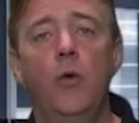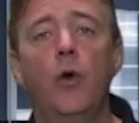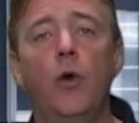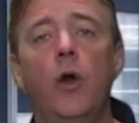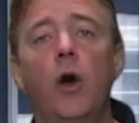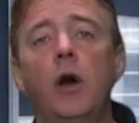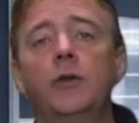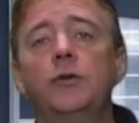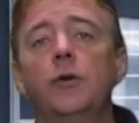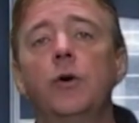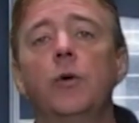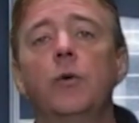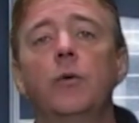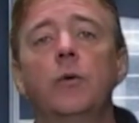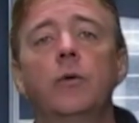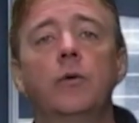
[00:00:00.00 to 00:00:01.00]
We're
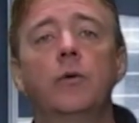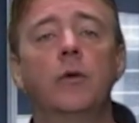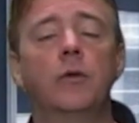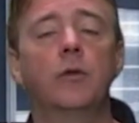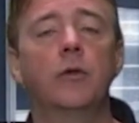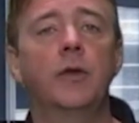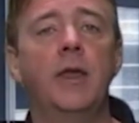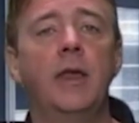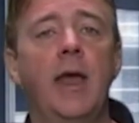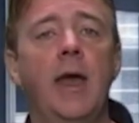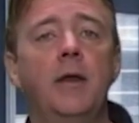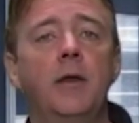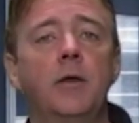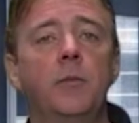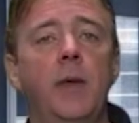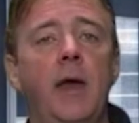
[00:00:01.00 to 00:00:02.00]
also uh, looking
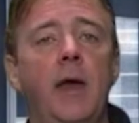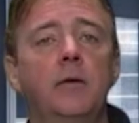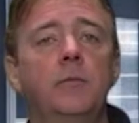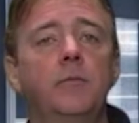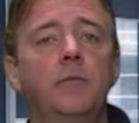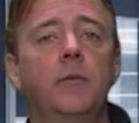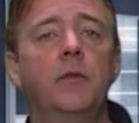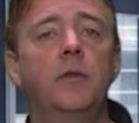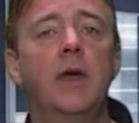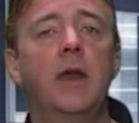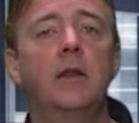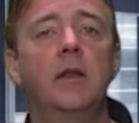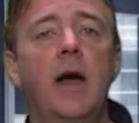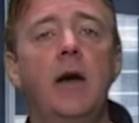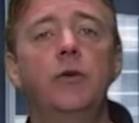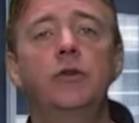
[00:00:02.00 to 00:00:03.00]
at a command that
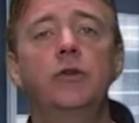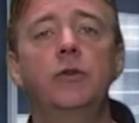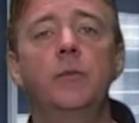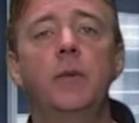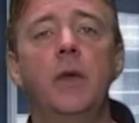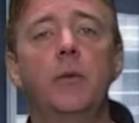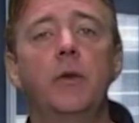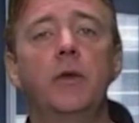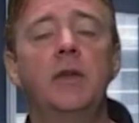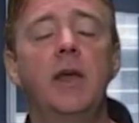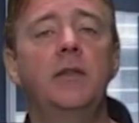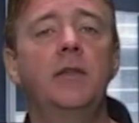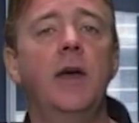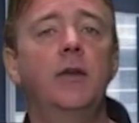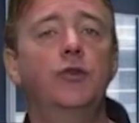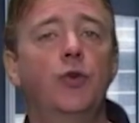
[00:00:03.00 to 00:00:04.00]
allows you to be able to
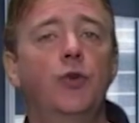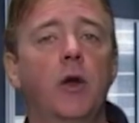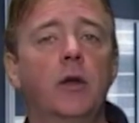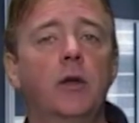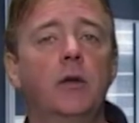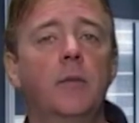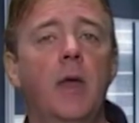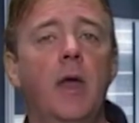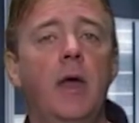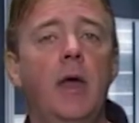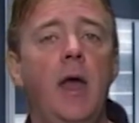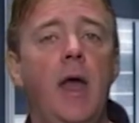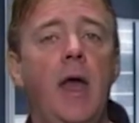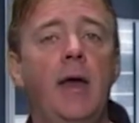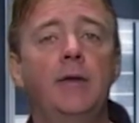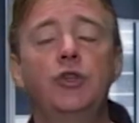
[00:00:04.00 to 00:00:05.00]
take that trunk
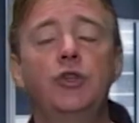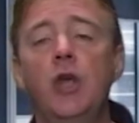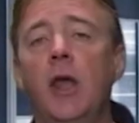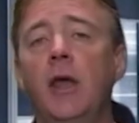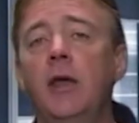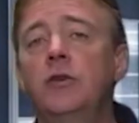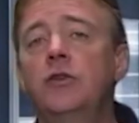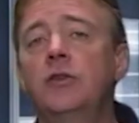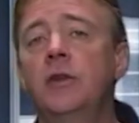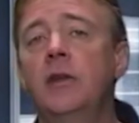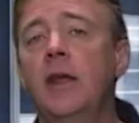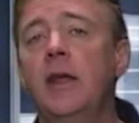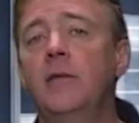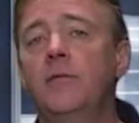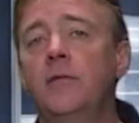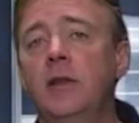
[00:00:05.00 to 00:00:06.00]
and change the
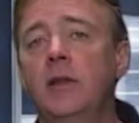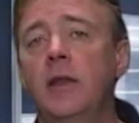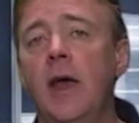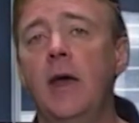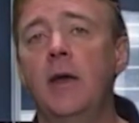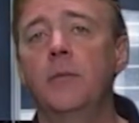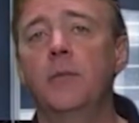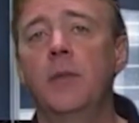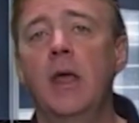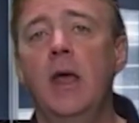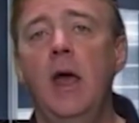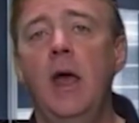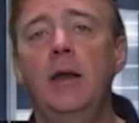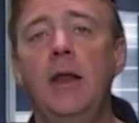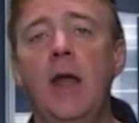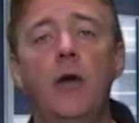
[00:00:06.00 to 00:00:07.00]
native VLAN.
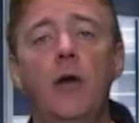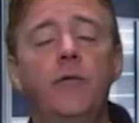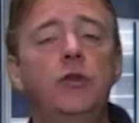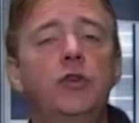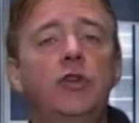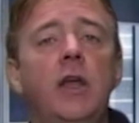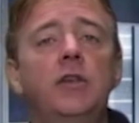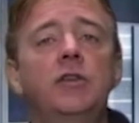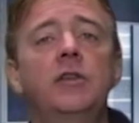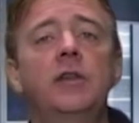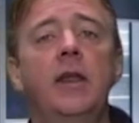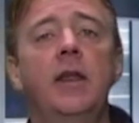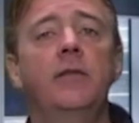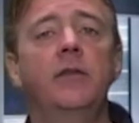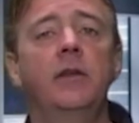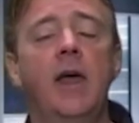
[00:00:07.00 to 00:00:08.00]
Now, if you change the
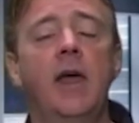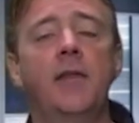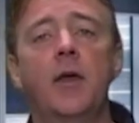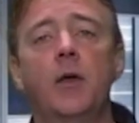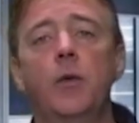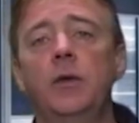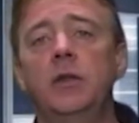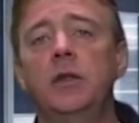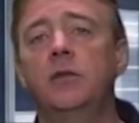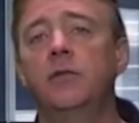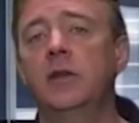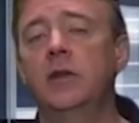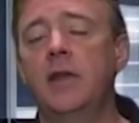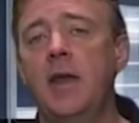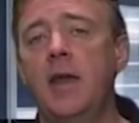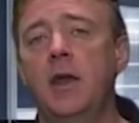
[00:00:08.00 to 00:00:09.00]
native VLAN like we did to
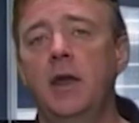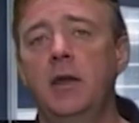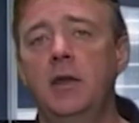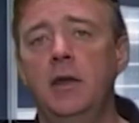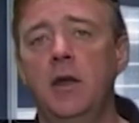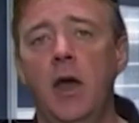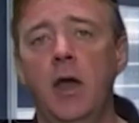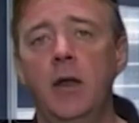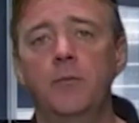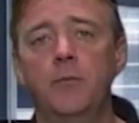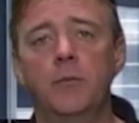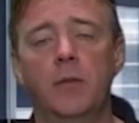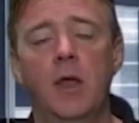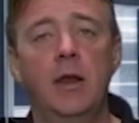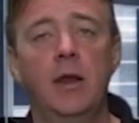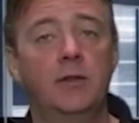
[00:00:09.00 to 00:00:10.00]
VLAN 99,
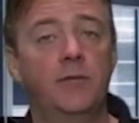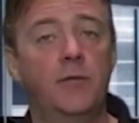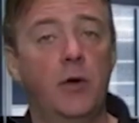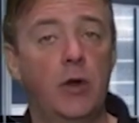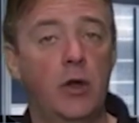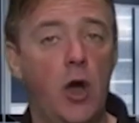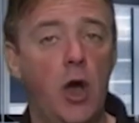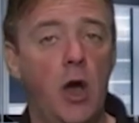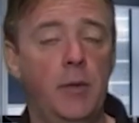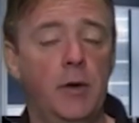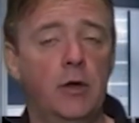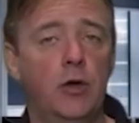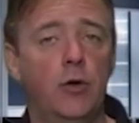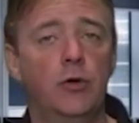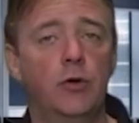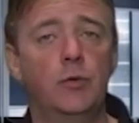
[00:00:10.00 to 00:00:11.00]
and it's a very common
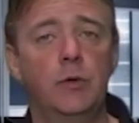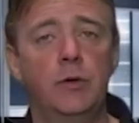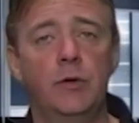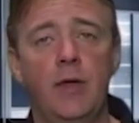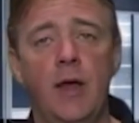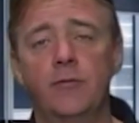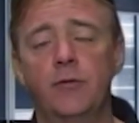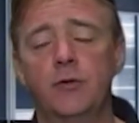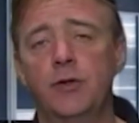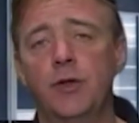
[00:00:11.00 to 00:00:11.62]
occurrence, we do that for